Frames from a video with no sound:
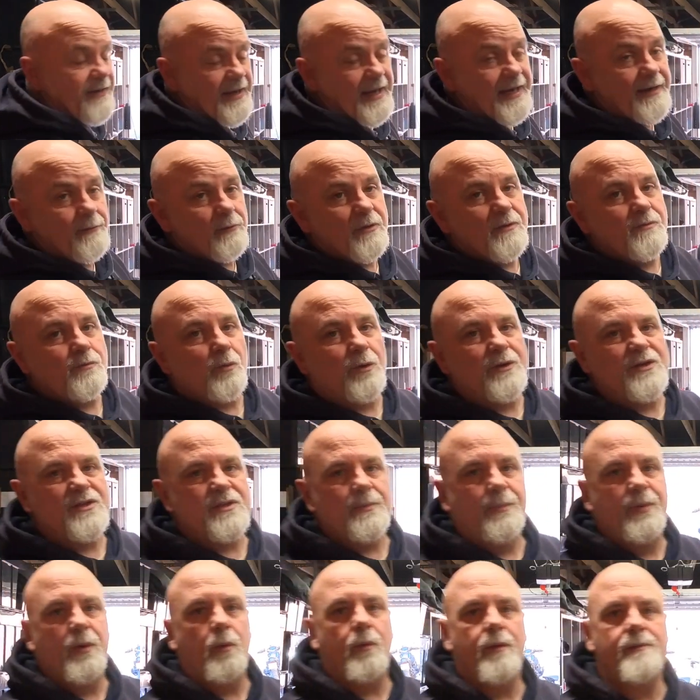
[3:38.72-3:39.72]
anyone wants to
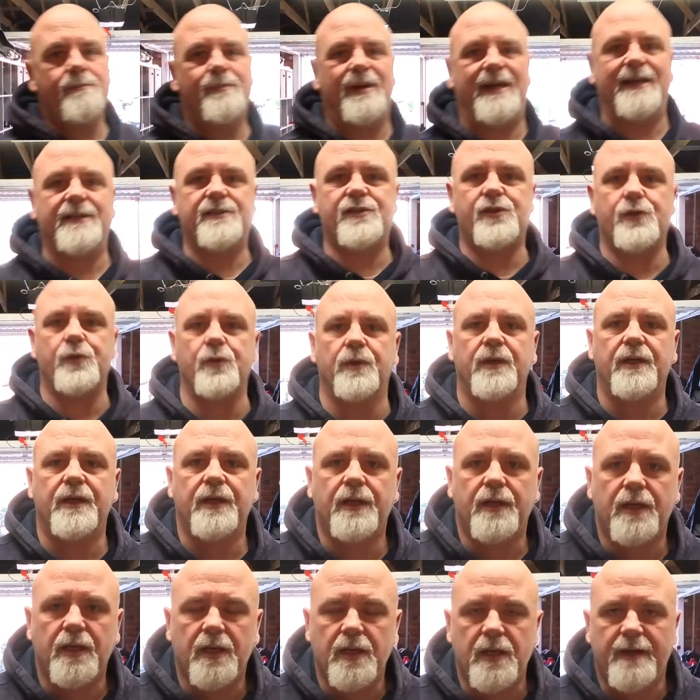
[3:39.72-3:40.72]
put one back to
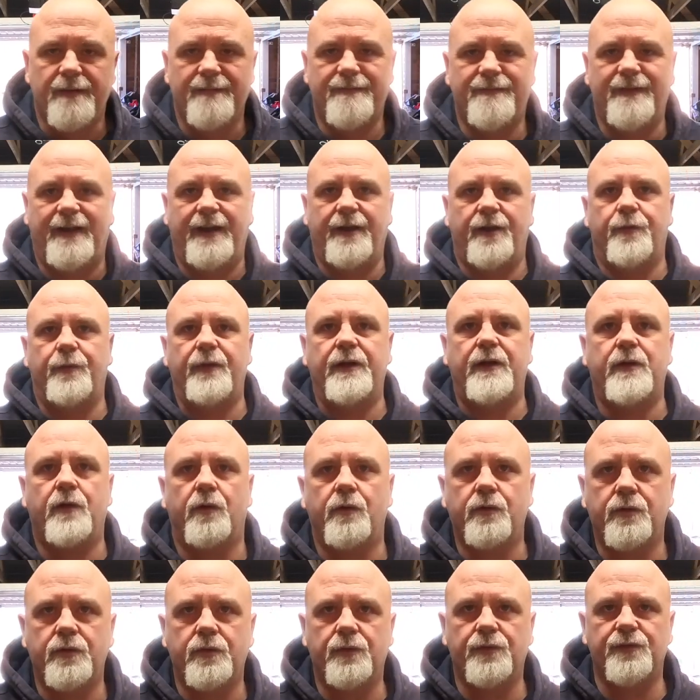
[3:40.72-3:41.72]
factory
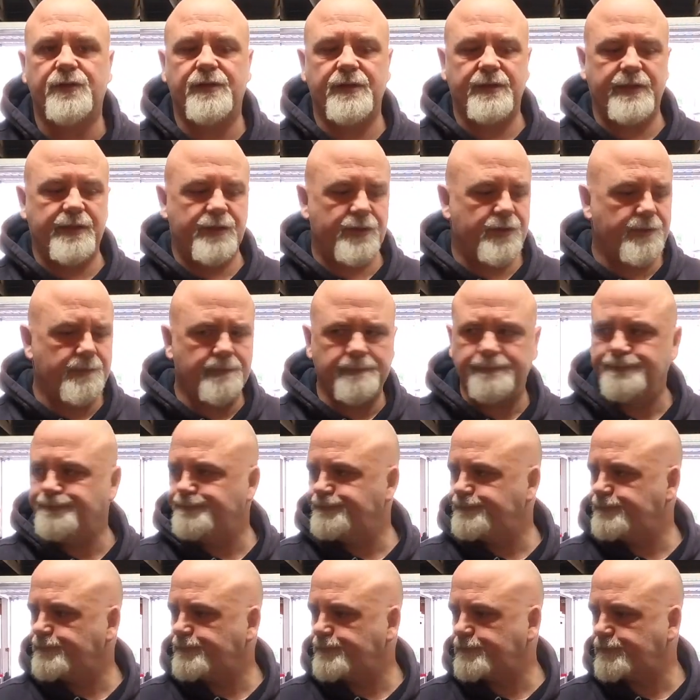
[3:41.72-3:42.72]
concours condition,
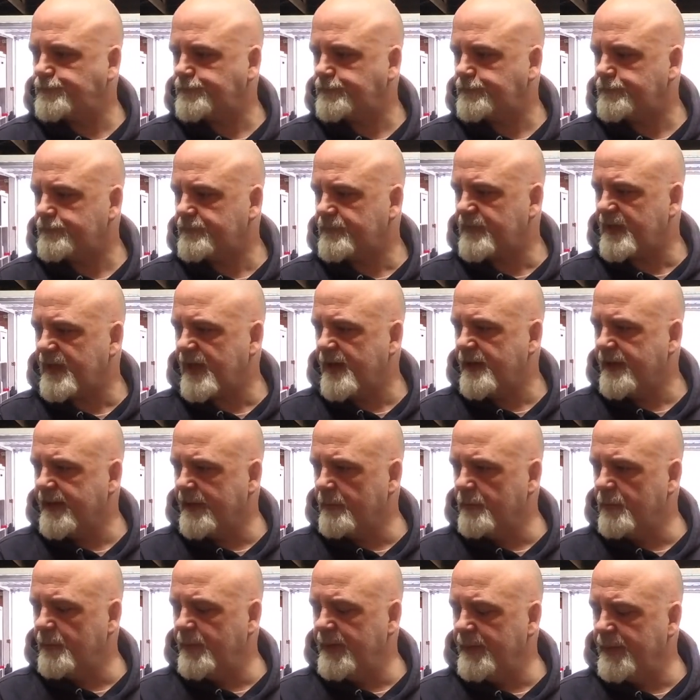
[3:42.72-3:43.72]
that
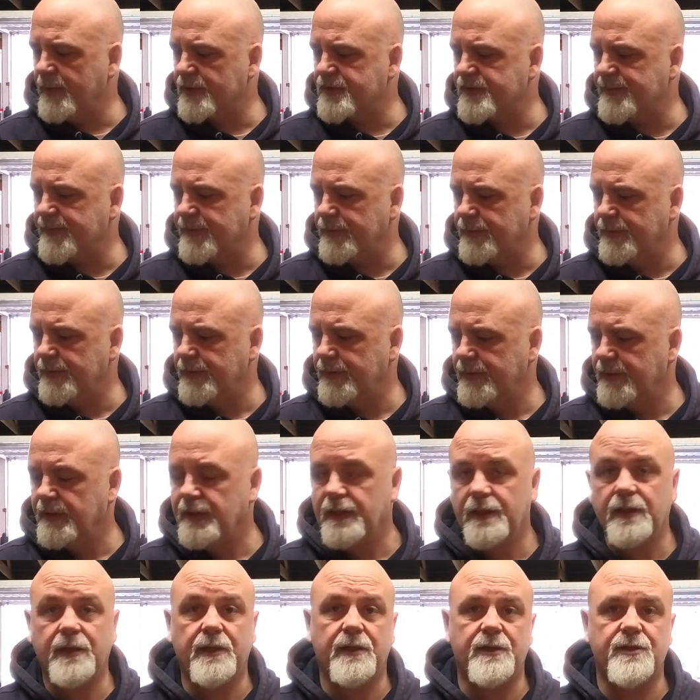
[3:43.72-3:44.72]
will be possible.
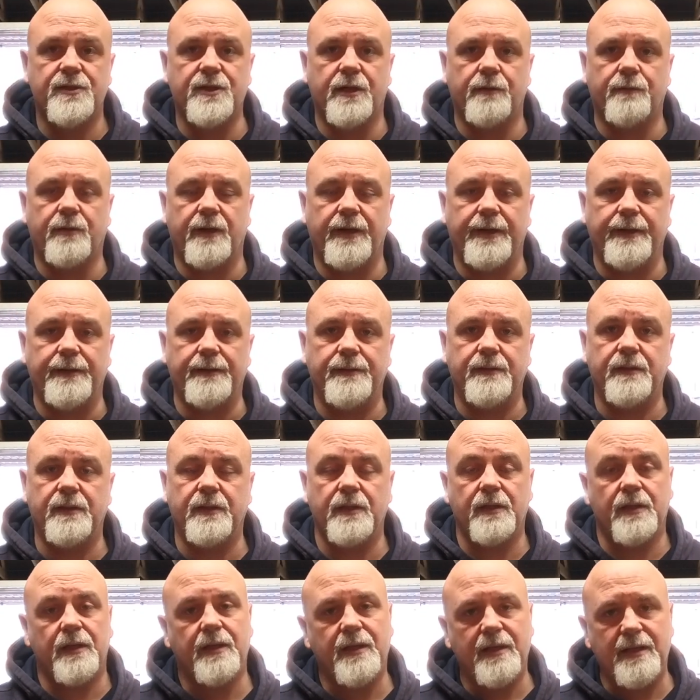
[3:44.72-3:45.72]
So right,
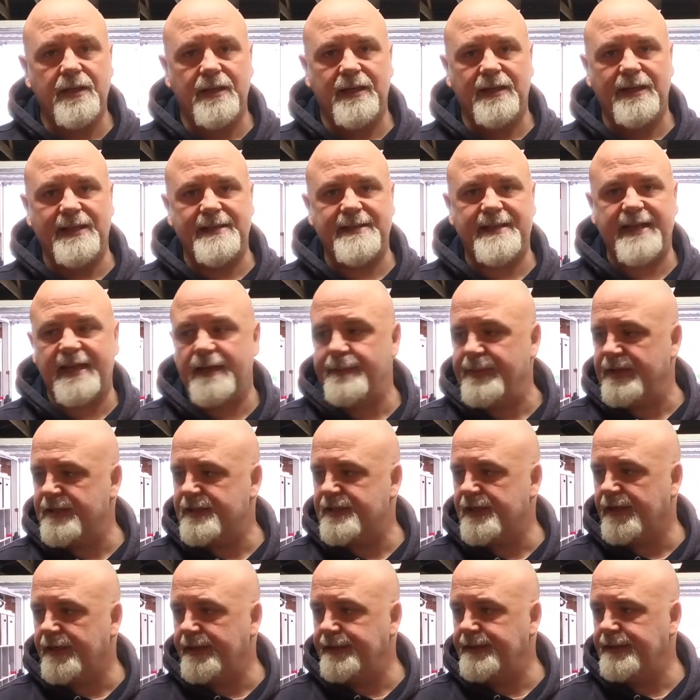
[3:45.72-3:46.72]
let's get him
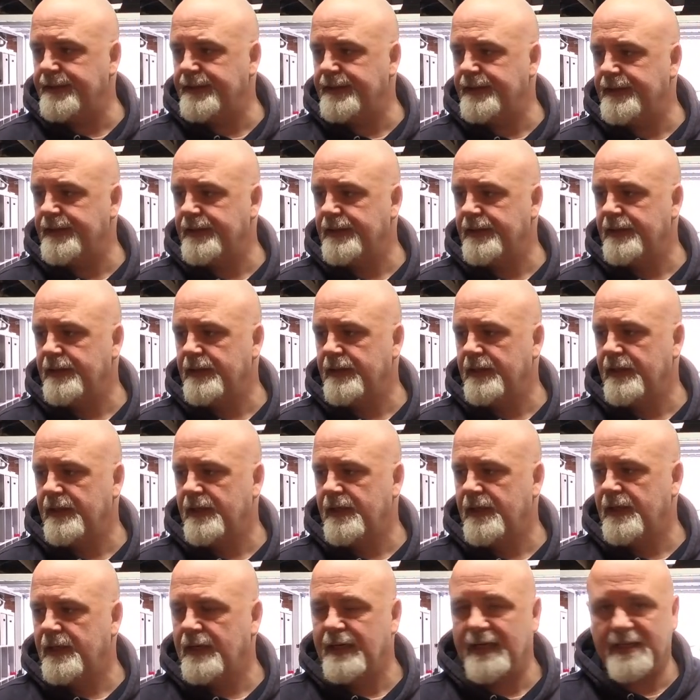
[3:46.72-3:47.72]
inside,
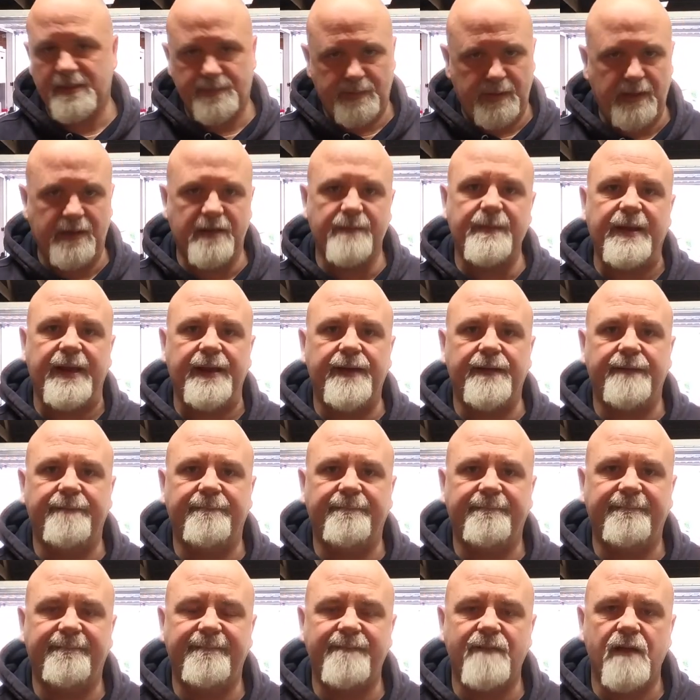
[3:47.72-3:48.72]
let's plug him in
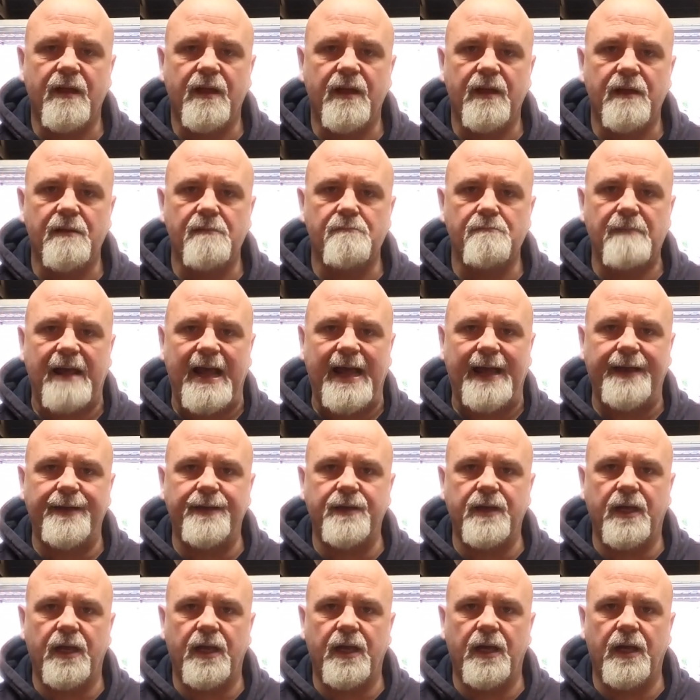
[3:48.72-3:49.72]
and
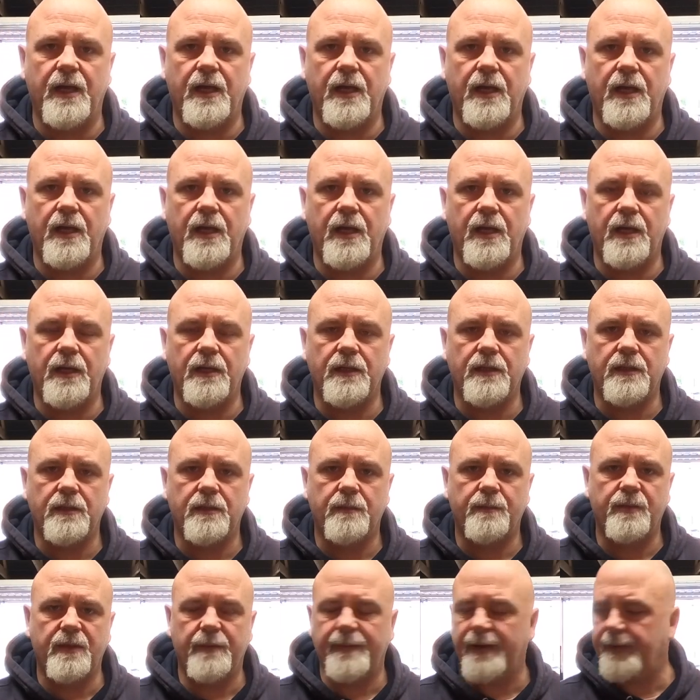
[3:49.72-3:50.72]

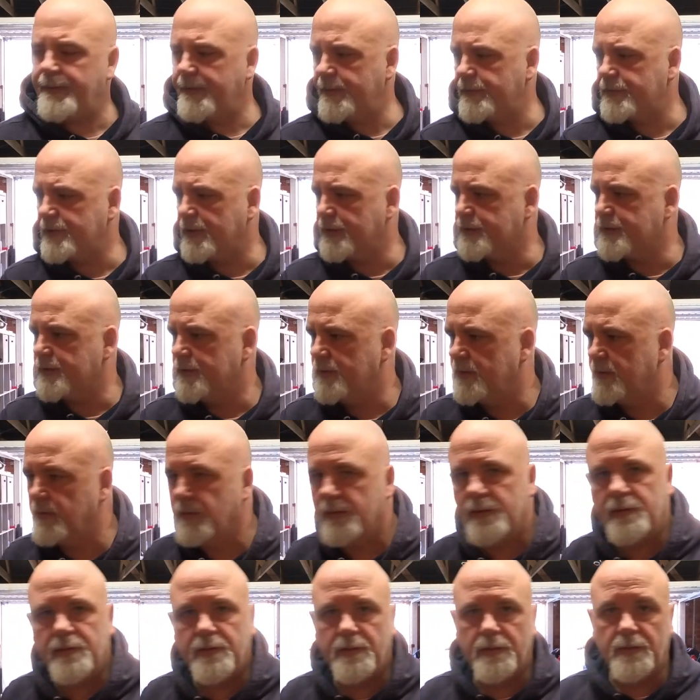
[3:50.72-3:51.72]
put the battery on charge,
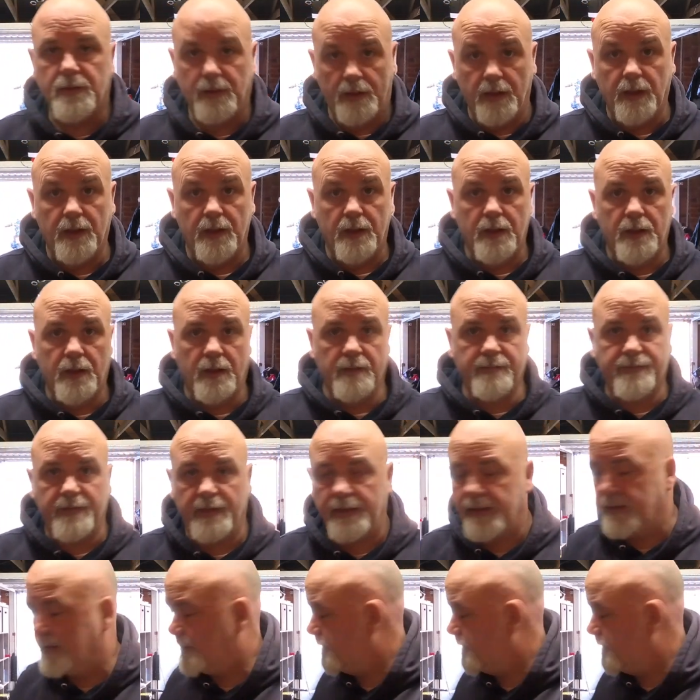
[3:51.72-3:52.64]
hopefully.